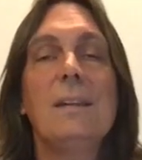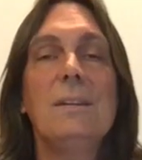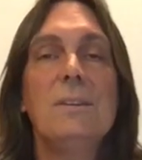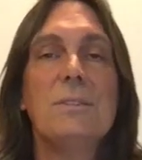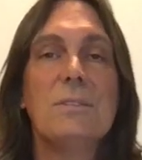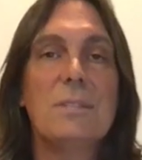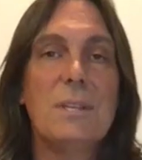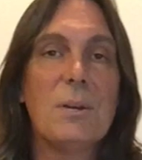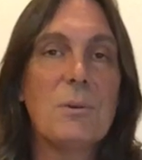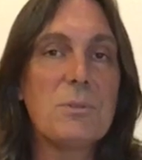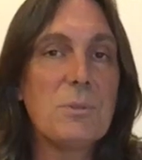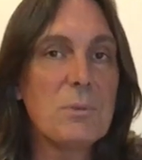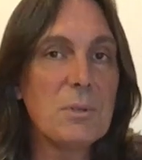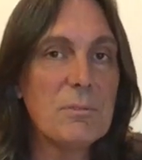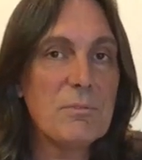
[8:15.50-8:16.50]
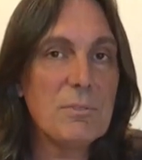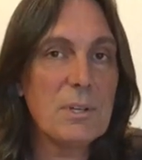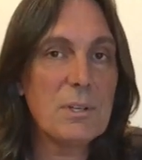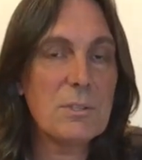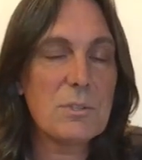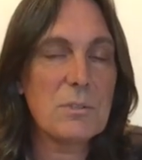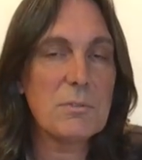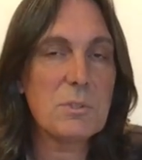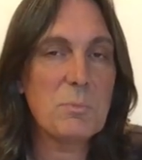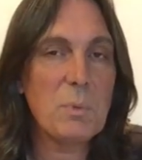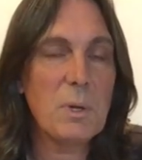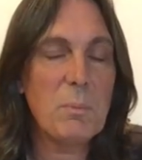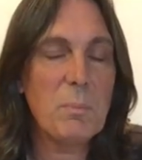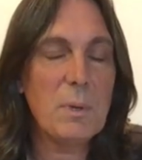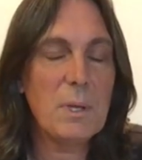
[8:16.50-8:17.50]
is the Arizona Fire Service
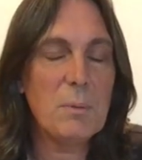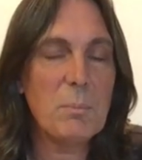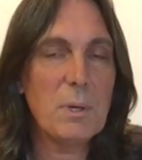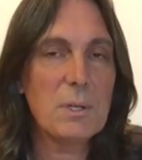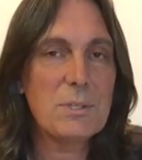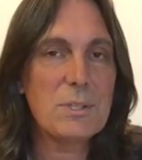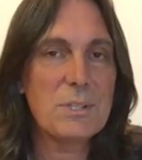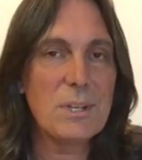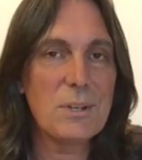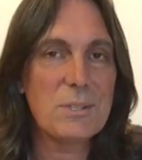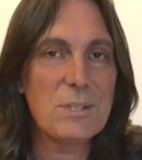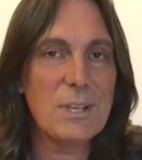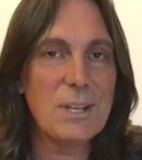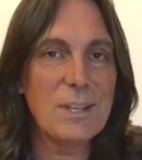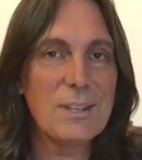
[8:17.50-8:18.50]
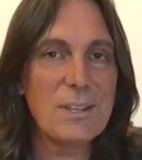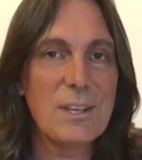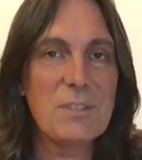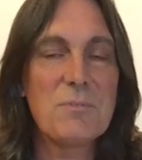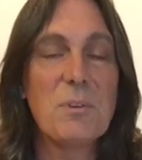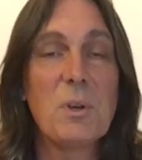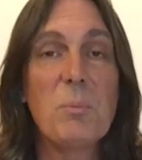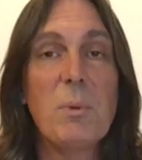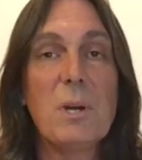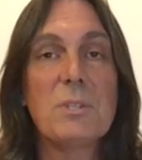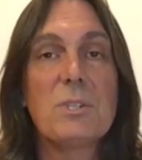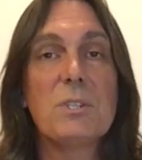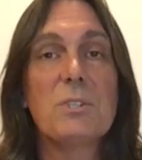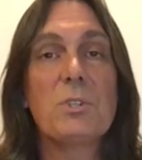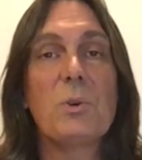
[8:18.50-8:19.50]
Pipe Band March snare setting. Thanks very
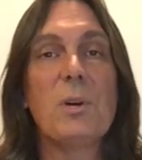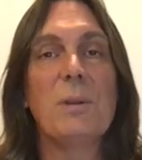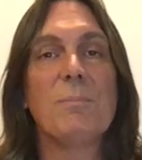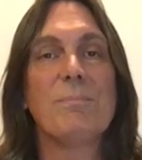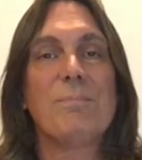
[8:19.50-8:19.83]
much. Enjoy.